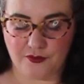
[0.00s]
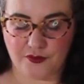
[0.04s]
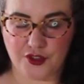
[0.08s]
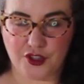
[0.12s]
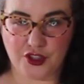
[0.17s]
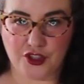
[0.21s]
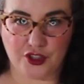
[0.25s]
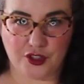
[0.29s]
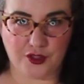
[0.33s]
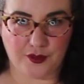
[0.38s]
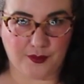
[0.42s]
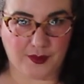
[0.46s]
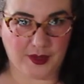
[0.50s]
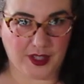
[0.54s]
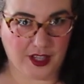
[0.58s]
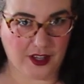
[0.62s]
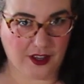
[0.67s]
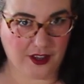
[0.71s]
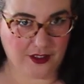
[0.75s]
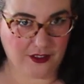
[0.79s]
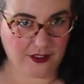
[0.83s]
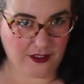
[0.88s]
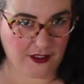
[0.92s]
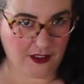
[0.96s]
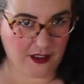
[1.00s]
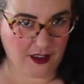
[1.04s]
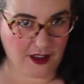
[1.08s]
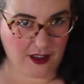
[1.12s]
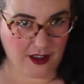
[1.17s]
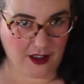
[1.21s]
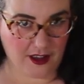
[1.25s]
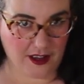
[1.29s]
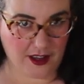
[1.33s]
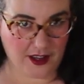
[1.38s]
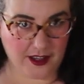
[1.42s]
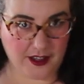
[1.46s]
Should be
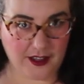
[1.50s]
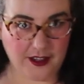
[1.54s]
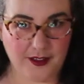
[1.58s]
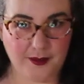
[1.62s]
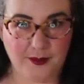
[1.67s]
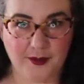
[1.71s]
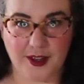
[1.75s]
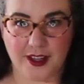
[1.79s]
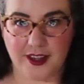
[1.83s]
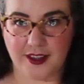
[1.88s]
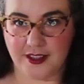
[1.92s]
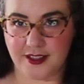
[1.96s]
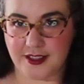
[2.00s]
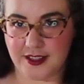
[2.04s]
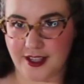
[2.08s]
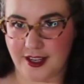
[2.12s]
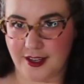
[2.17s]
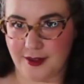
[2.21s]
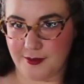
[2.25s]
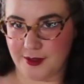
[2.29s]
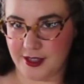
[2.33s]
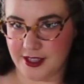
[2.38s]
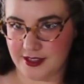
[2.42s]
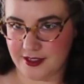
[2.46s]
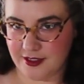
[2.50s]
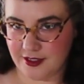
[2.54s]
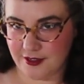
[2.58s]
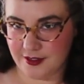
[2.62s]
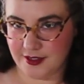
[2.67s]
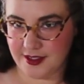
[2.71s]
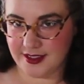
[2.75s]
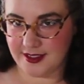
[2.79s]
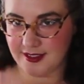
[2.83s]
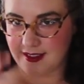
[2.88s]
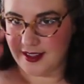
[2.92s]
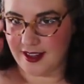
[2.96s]
online by the time this
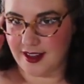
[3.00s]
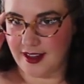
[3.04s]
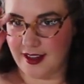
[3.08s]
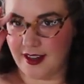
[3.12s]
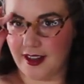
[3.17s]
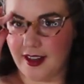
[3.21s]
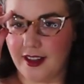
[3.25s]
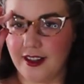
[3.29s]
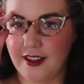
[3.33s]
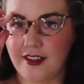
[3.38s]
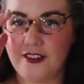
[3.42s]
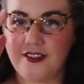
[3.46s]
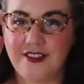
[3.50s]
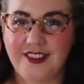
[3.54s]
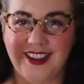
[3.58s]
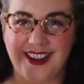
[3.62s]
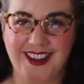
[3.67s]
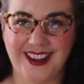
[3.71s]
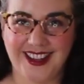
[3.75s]
goes live.